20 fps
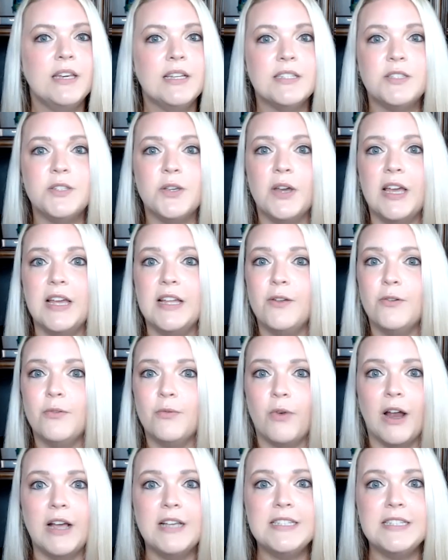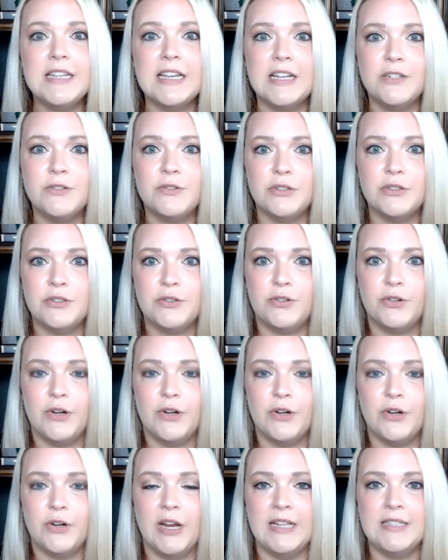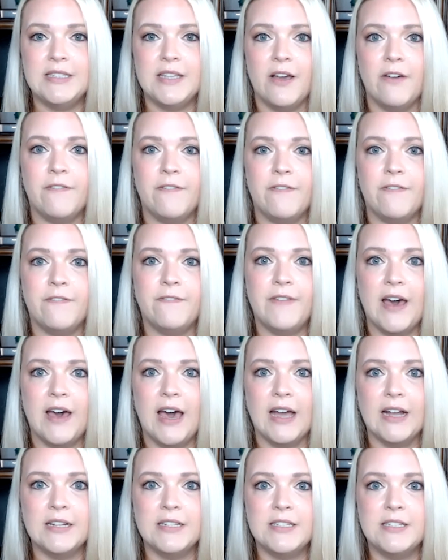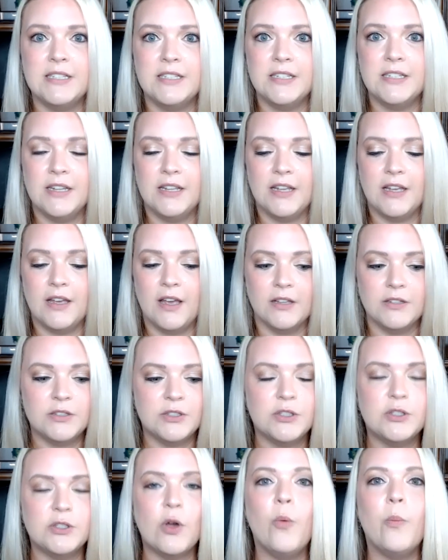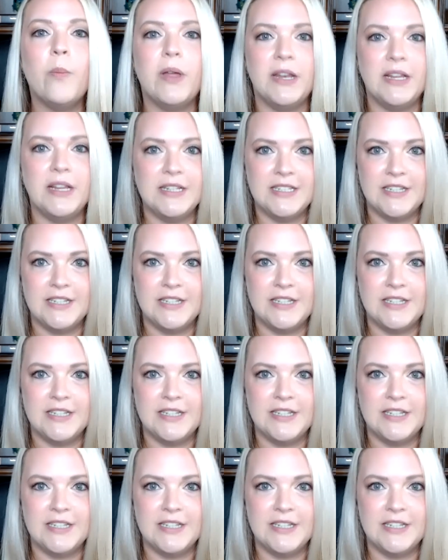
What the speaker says: So rising interest rates affect so many